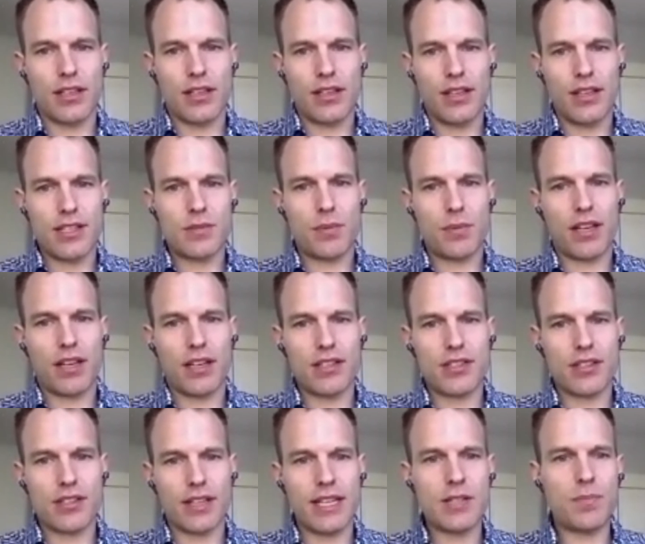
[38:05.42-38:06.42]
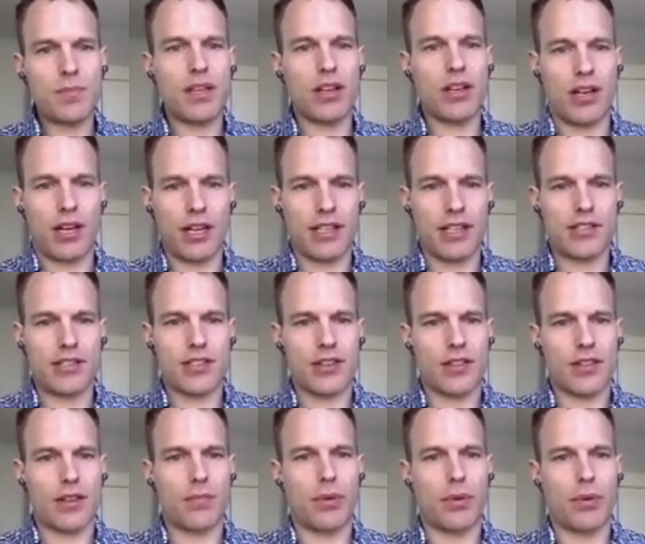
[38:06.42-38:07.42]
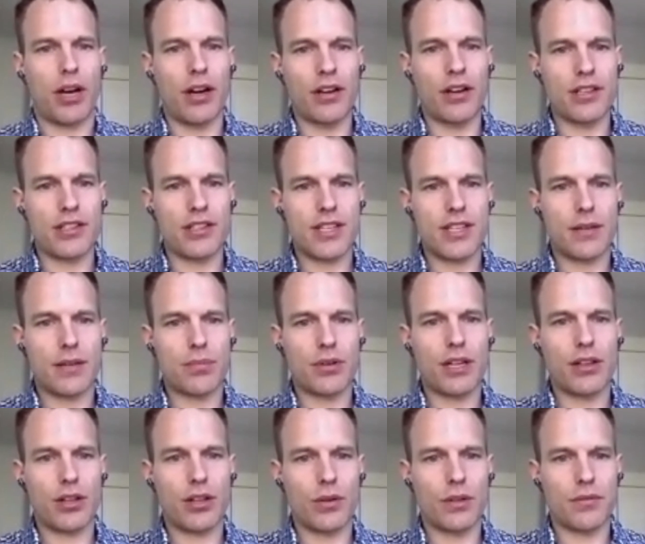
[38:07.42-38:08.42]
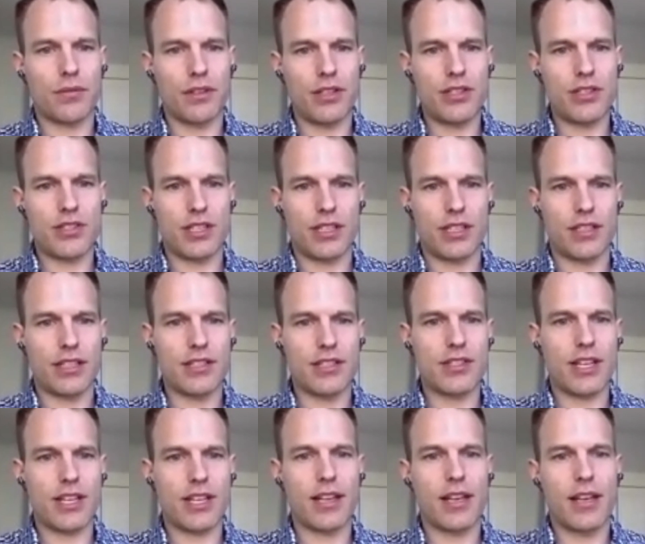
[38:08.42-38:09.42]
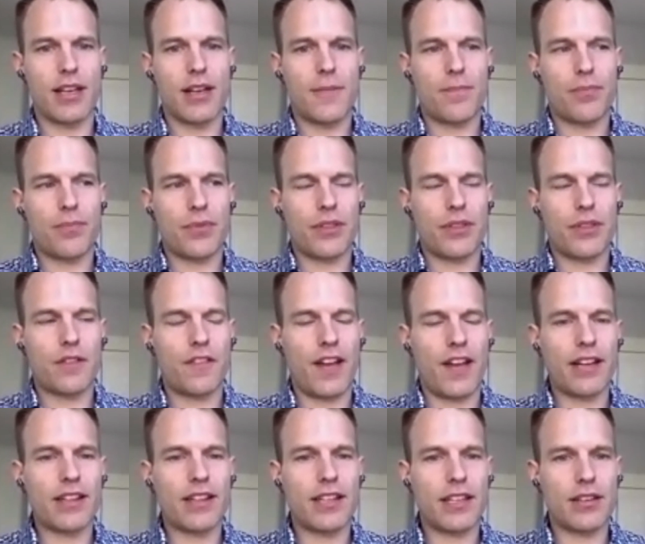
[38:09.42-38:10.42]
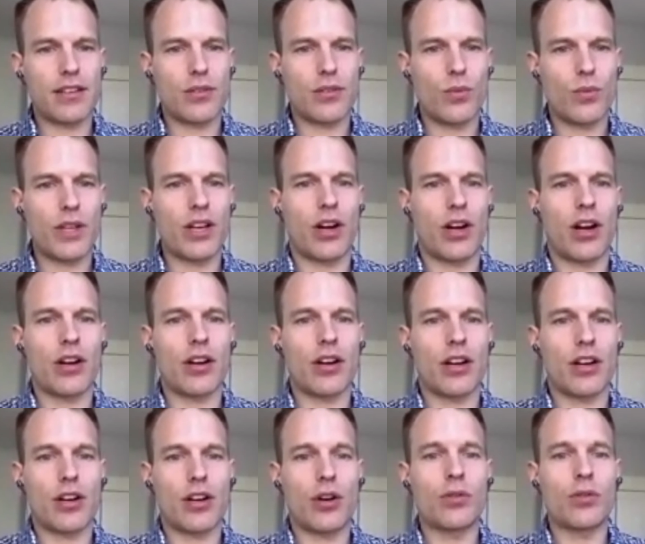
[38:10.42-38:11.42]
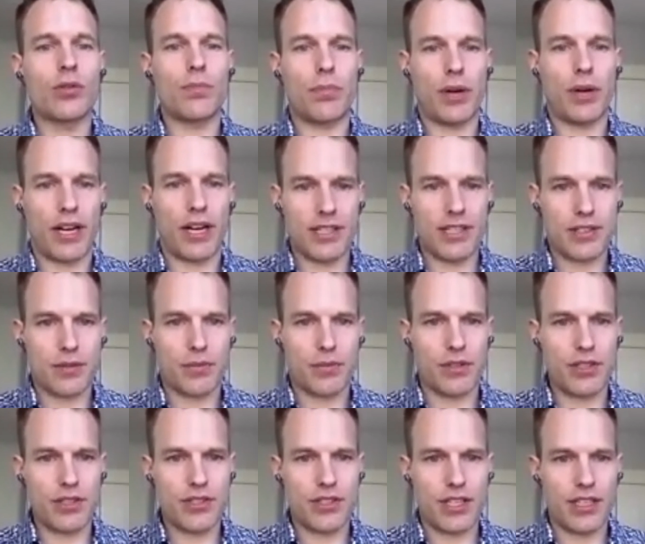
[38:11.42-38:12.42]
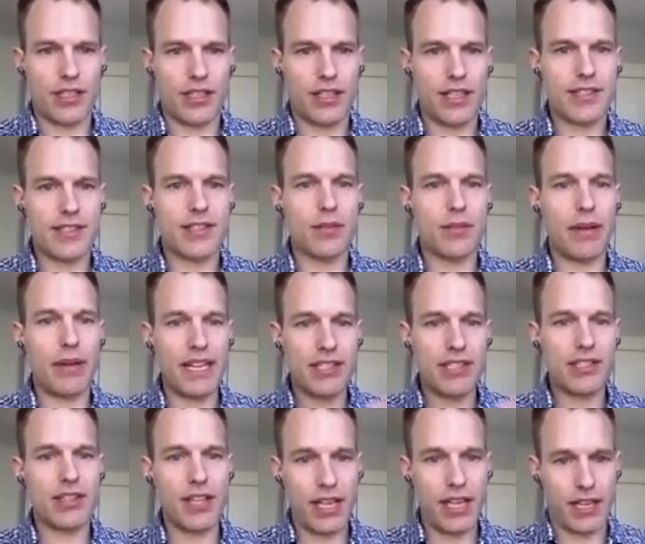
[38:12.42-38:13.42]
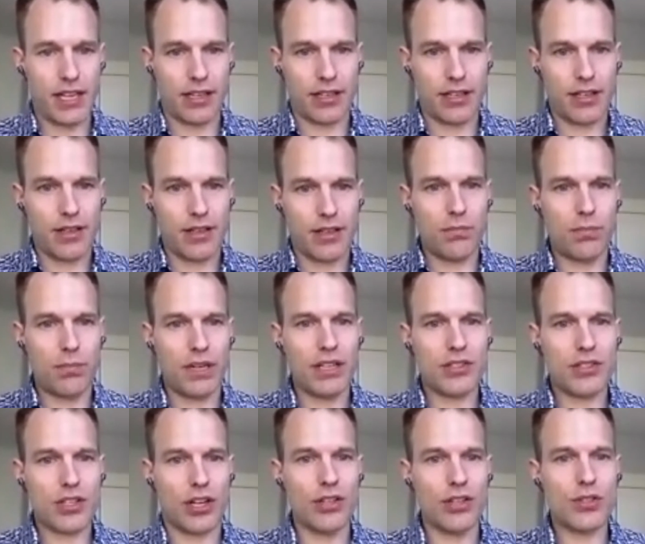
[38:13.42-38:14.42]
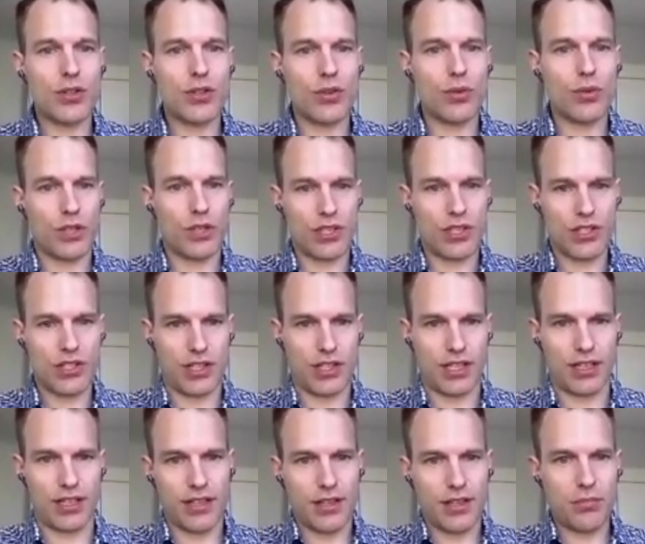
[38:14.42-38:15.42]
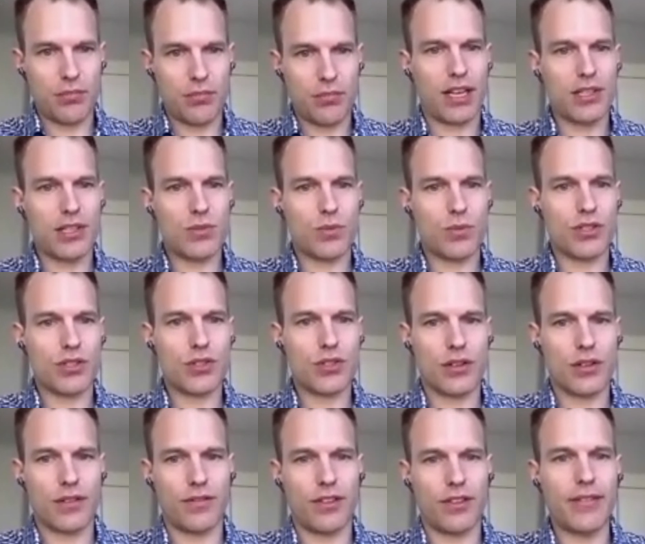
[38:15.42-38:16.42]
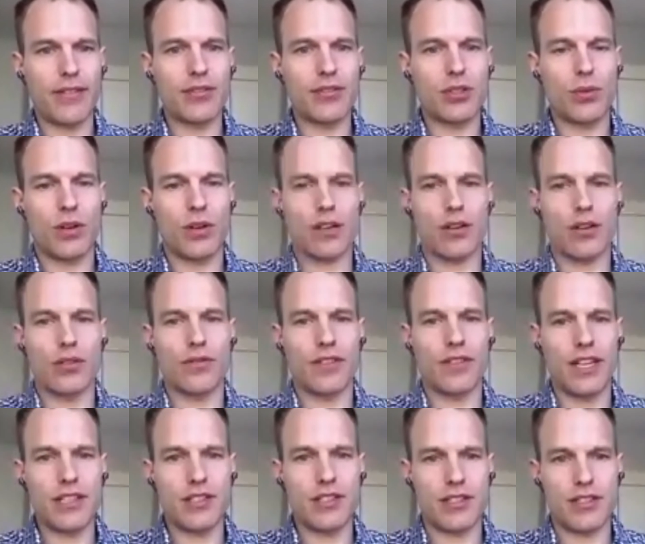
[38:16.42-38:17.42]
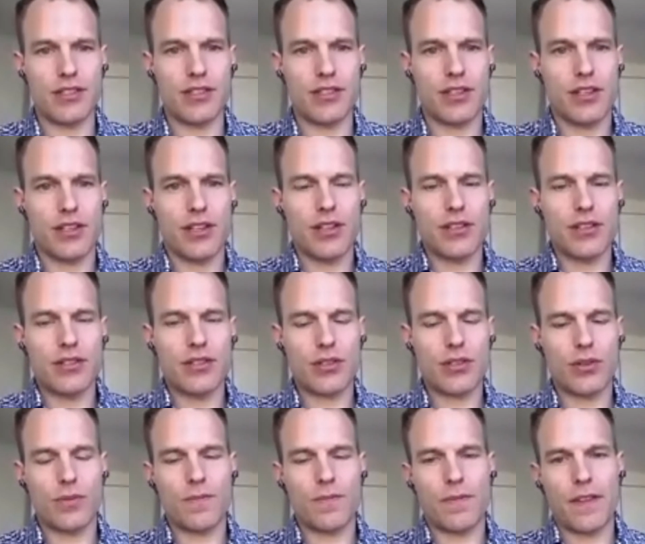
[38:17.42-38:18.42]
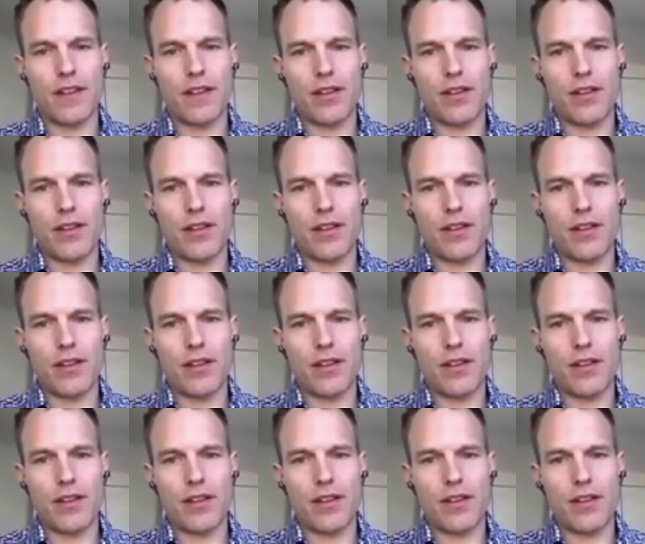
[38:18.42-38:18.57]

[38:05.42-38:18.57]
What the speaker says: is because, let's be honest, the bar is set pretty low in real estate. It's like, the fact that we are our own boss in real estate is the best thing, but it's also the worst thing, because we're sort of left to our own vices. So